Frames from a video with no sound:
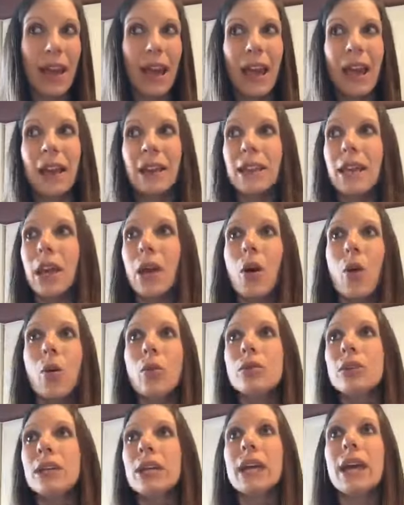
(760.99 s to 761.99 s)
and they
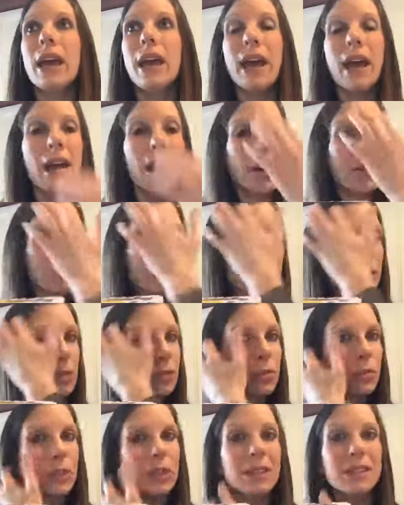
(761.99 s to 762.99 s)
only have
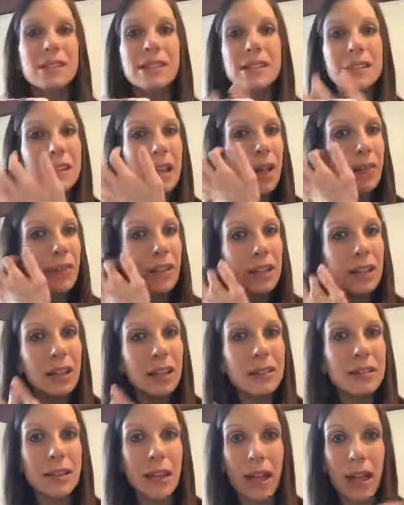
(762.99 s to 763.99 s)
between 7
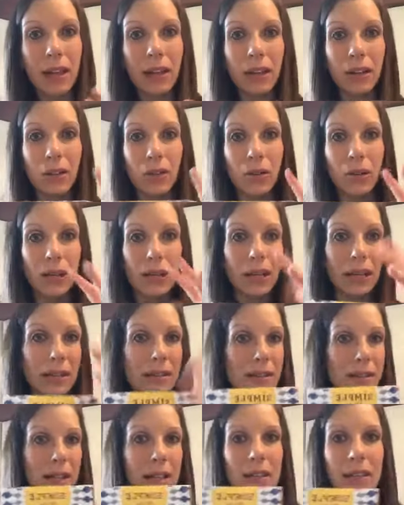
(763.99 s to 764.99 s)
and 10
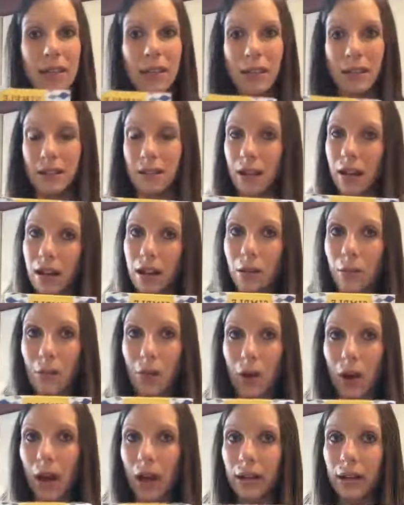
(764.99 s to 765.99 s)
ingredients in the entire
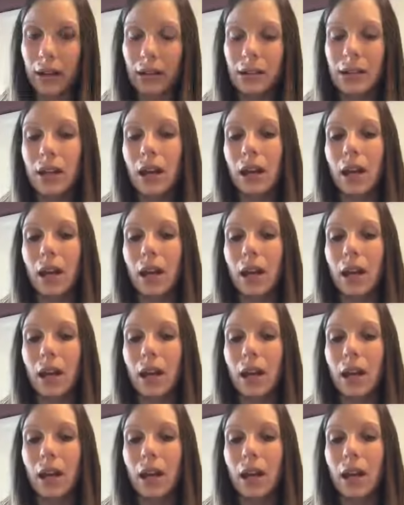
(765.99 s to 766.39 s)
product.